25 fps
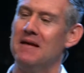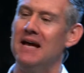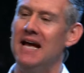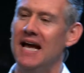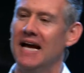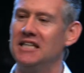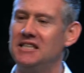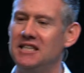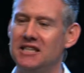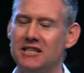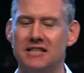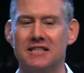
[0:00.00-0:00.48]

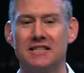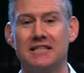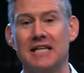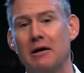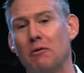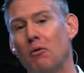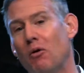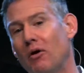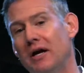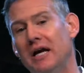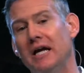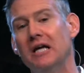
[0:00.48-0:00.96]
And Jesus would say,
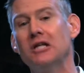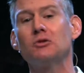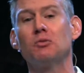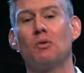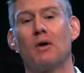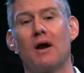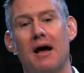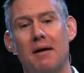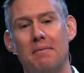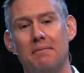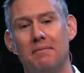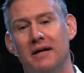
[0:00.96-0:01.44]
well, here's
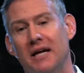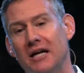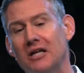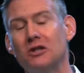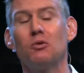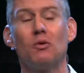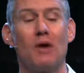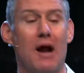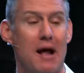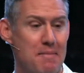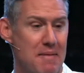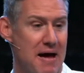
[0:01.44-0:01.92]
what
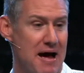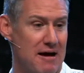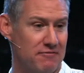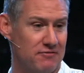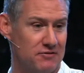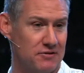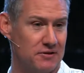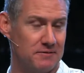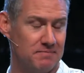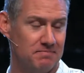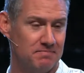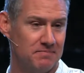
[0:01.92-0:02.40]
I'm
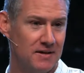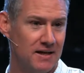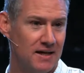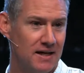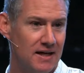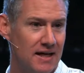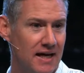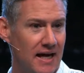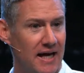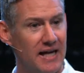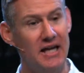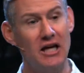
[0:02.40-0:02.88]
after,
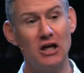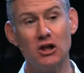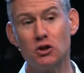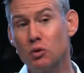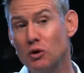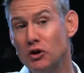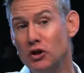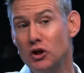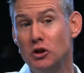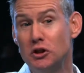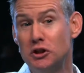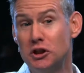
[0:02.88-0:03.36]
and here's
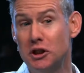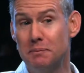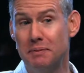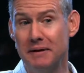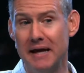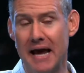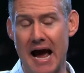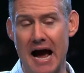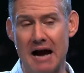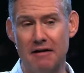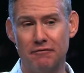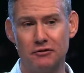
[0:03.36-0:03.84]
what you should
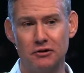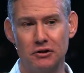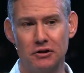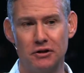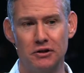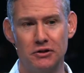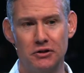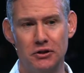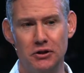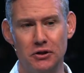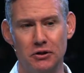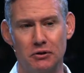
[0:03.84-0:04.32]
be after
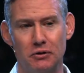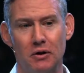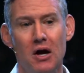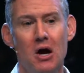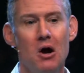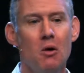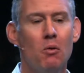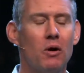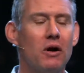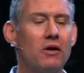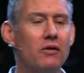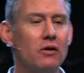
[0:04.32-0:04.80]
too.
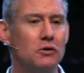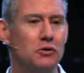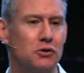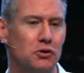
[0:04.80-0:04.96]
One of those